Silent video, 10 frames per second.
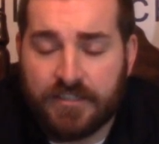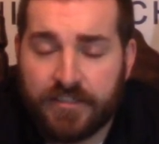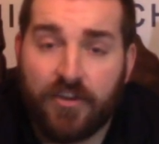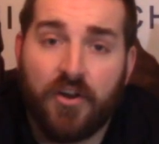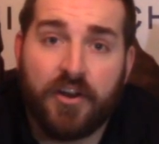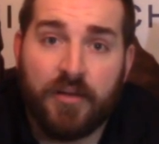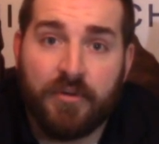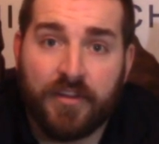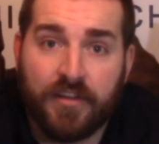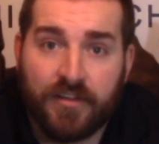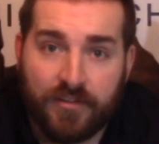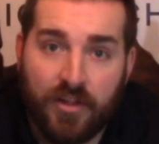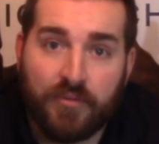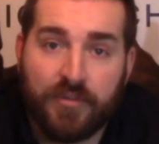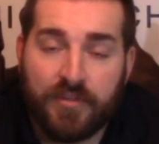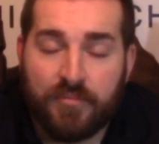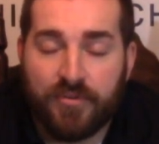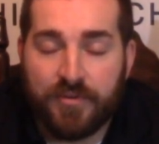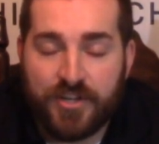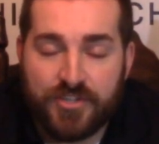that are already up on, along with the
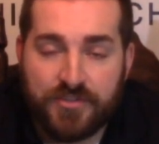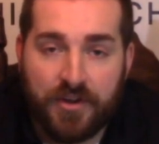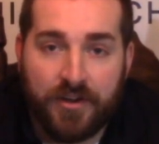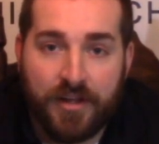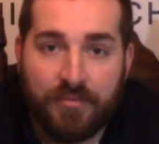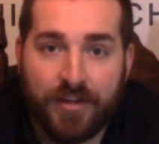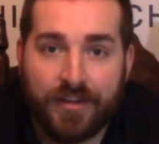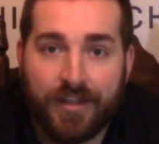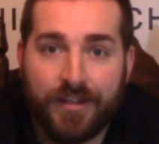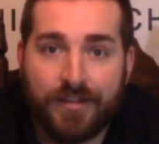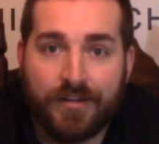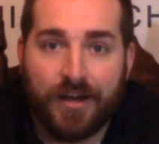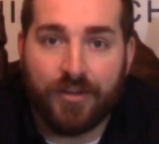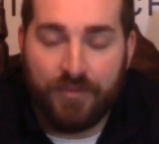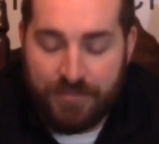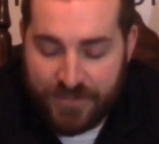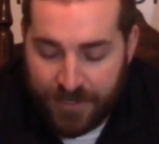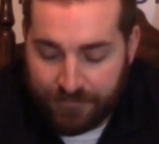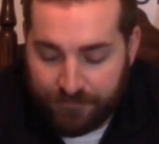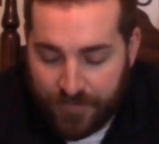predictions already up on the on the website.